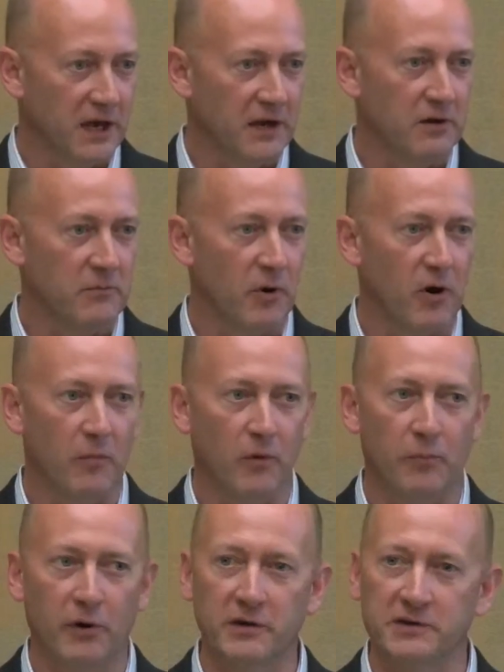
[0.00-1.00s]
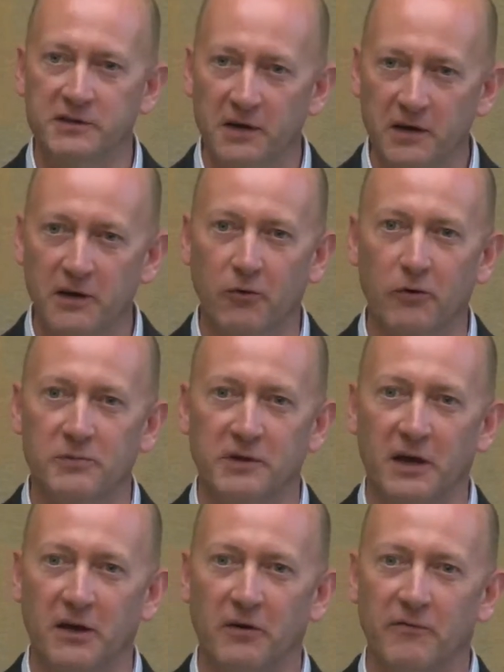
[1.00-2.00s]
Haley Barber put a study group
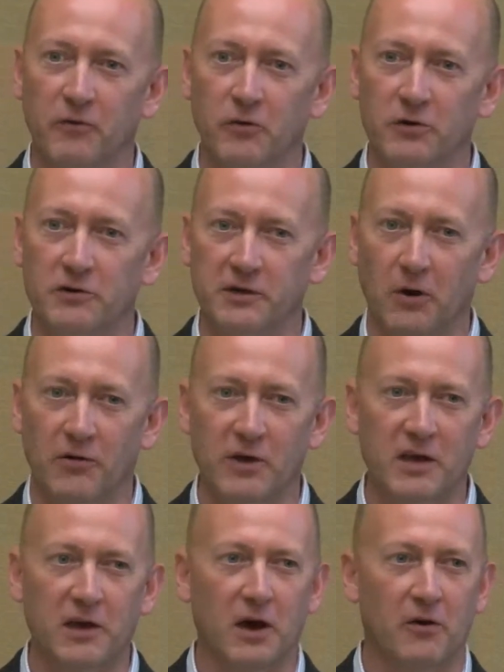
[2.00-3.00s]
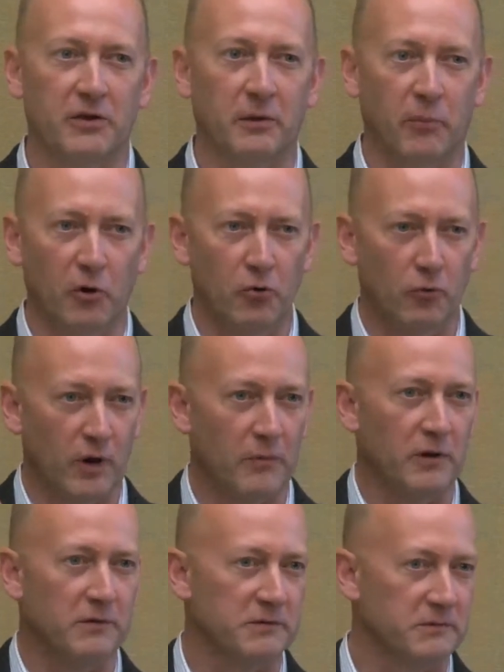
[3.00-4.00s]
together a few years ago. I think he called it the Blue
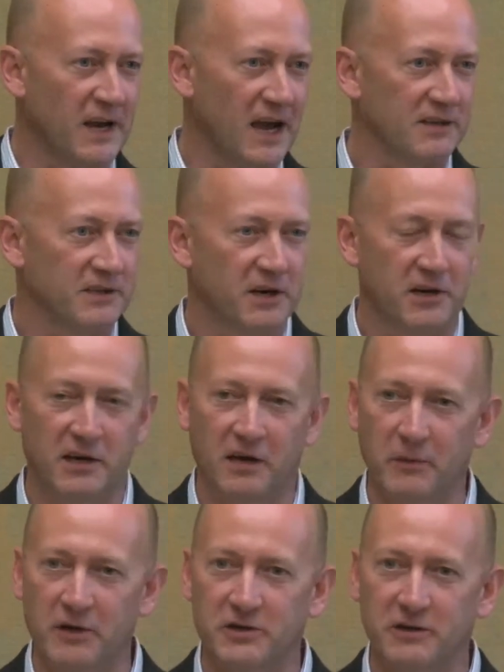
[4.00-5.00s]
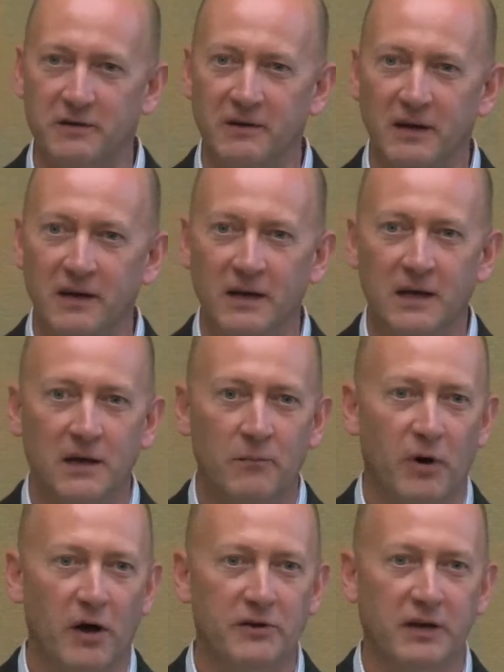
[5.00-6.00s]
Ribbon Tax Study Commission,
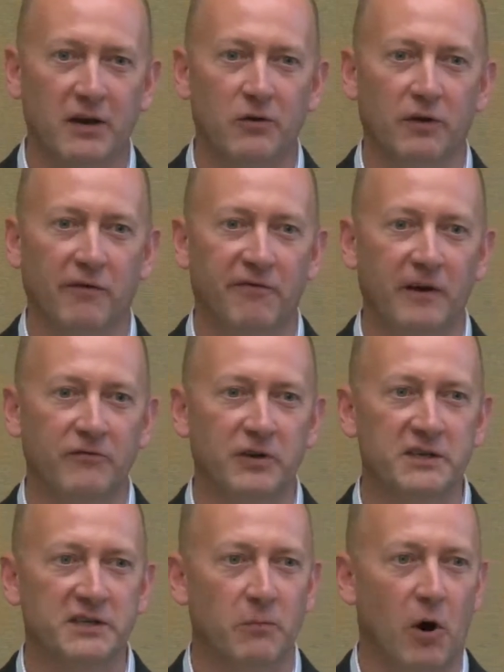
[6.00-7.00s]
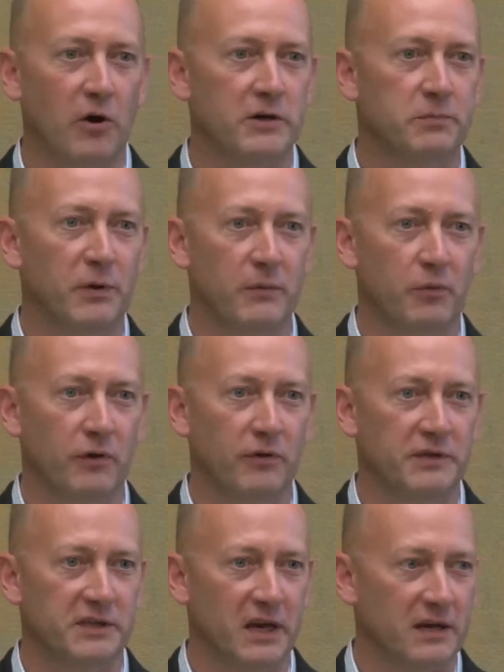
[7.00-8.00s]
brought together the 50 smartest people in
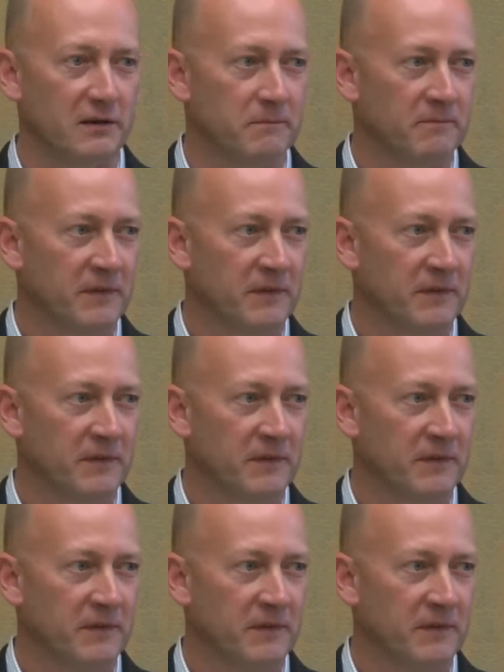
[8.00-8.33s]
the state.